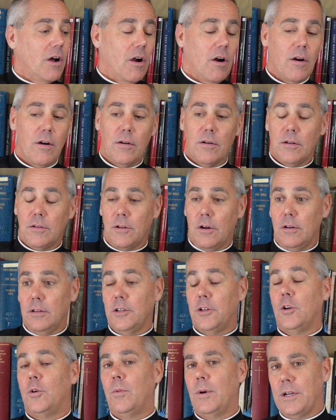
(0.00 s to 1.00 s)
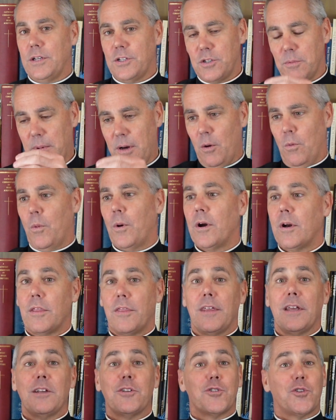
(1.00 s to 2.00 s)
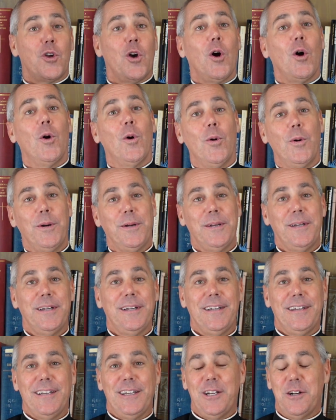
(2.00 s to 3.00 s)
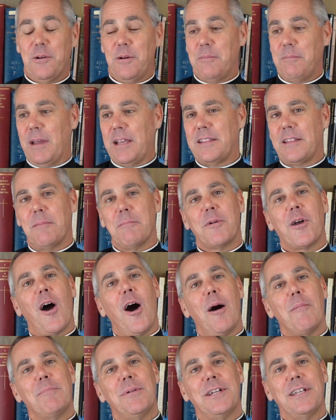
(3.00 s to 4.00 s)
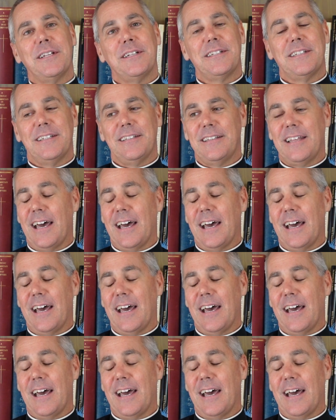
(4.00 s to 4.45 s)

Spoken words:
our little ones about where things go, you know, and make them competent in